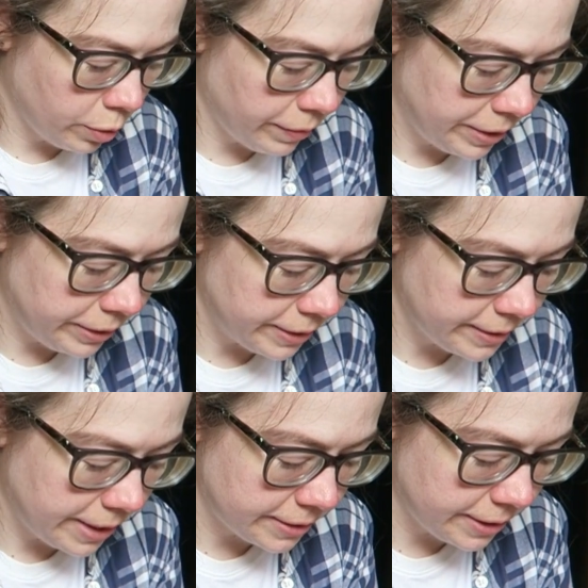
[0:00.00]
prevent the
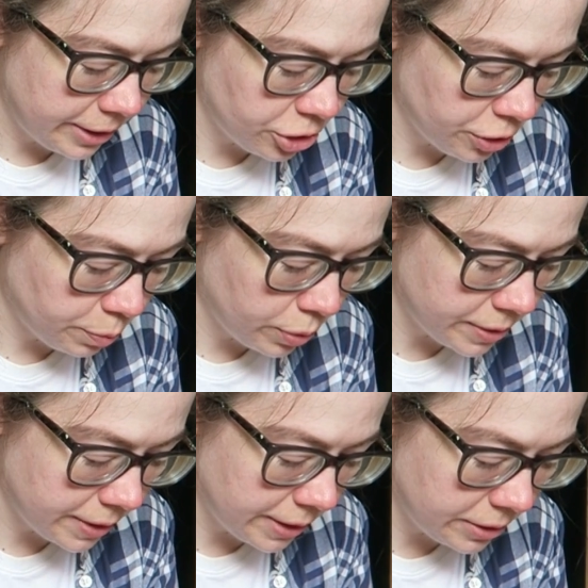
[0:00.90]
assassination of
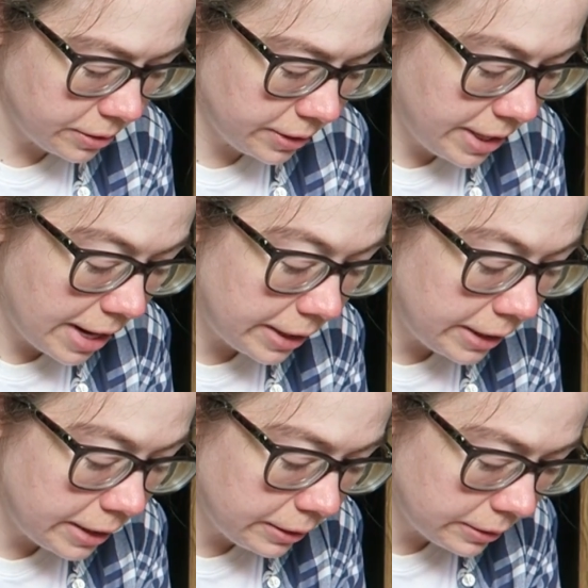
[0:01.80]
President
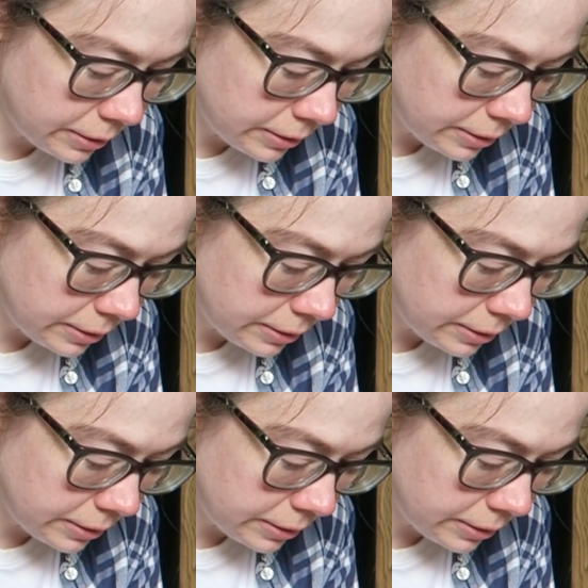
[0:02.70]
Kennedy.